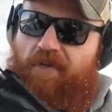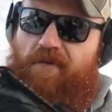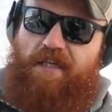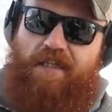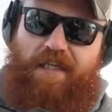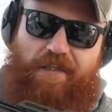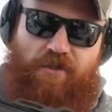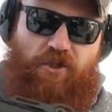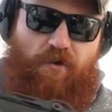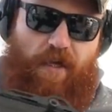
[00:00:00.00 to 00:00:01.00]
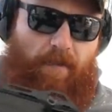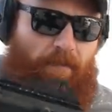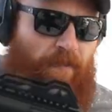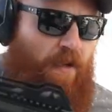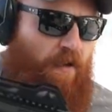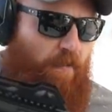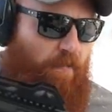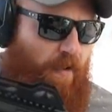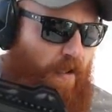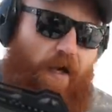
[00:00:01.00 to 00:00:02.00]
Never did get to shoot it,
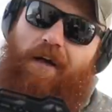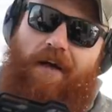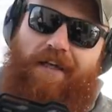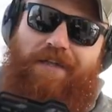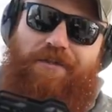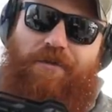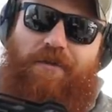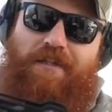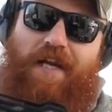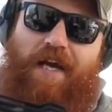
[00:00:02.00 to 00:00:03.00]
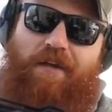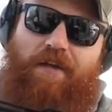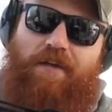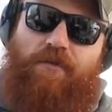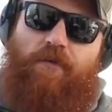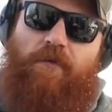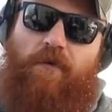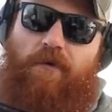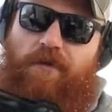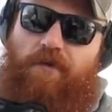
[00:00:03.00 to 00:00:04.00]
but I get to shoot it today. So with
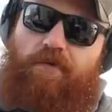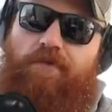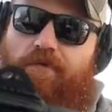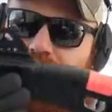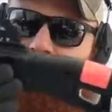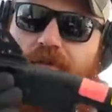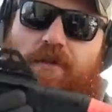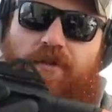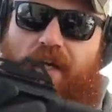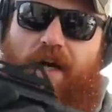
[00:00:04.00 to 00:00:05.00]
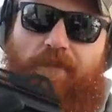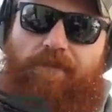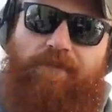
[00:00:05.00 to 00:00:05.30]
further ado, go check it out.